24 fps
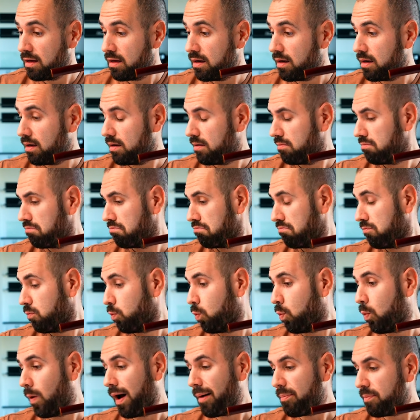uh,
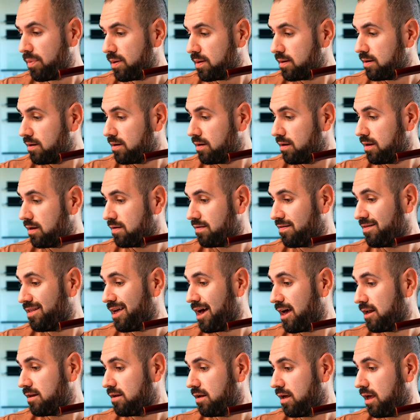weapon? Is
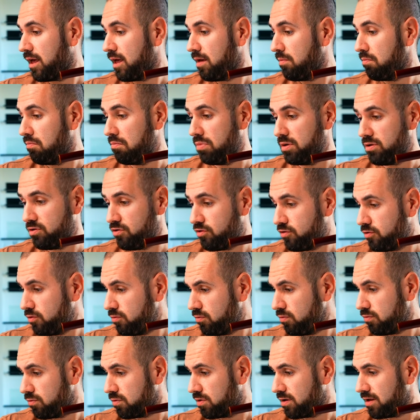that a
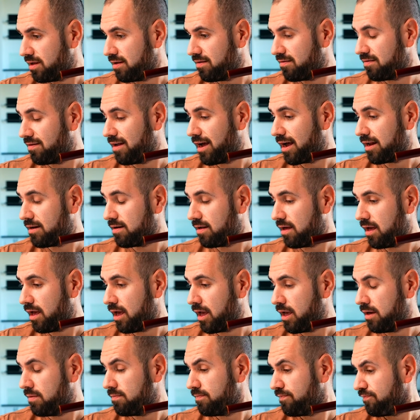baton? Is that
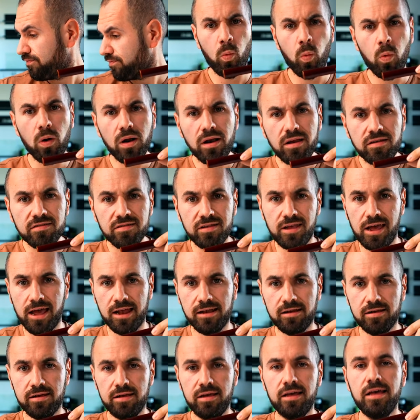a what is
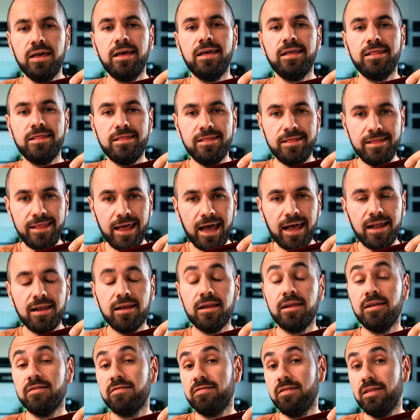that?
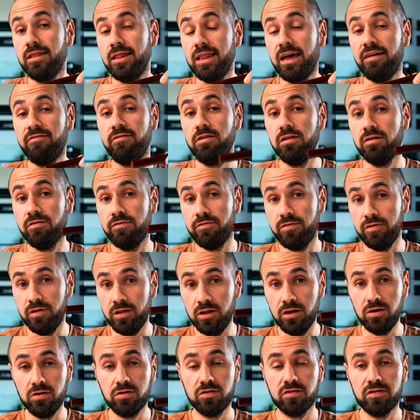That is the level of
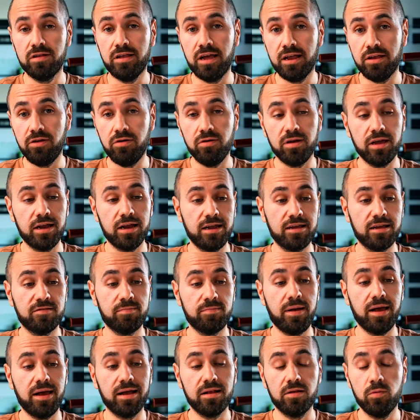looks that you can
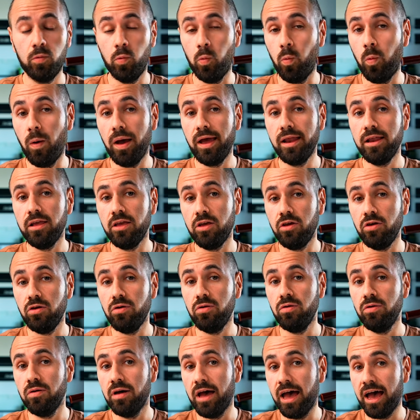expect when
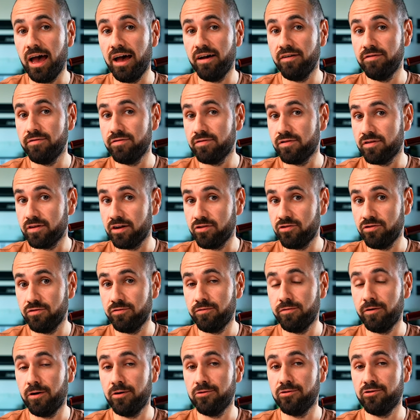you have such a
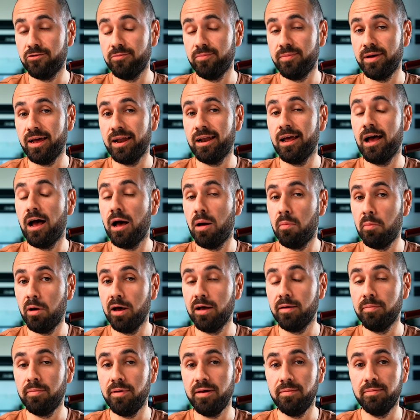fountain pen
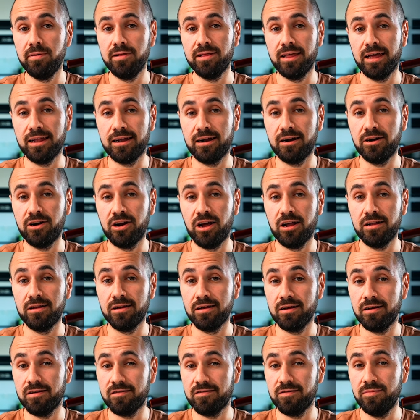among people that are not
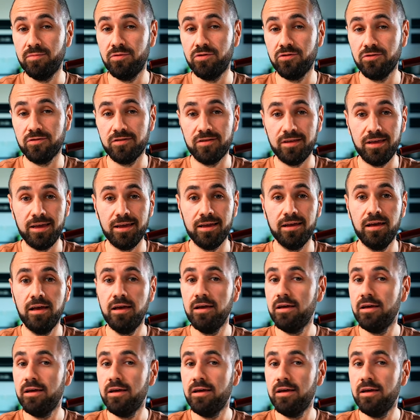accustomed to seeing